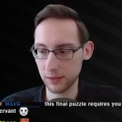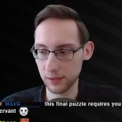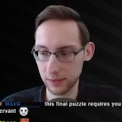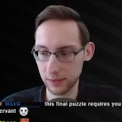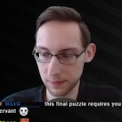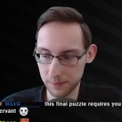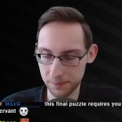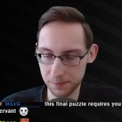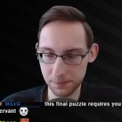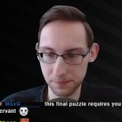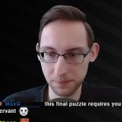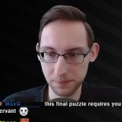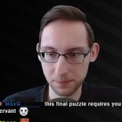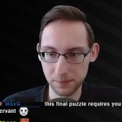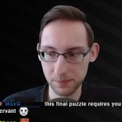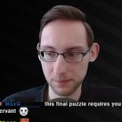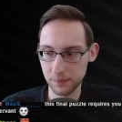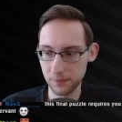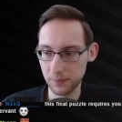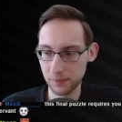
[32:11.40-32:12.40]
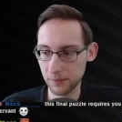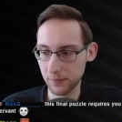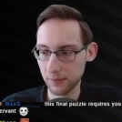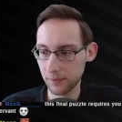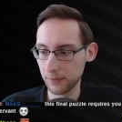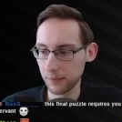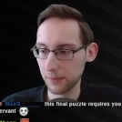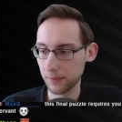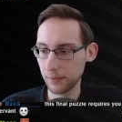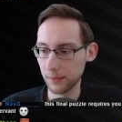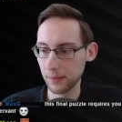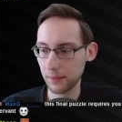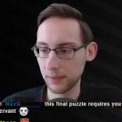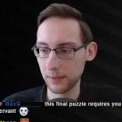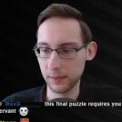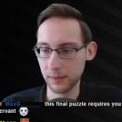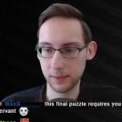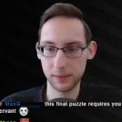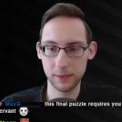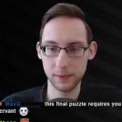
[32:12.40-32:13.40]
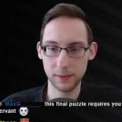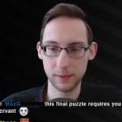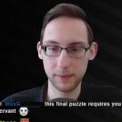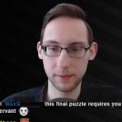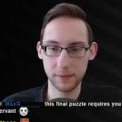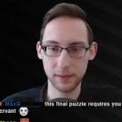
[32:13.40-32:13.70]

[no speech]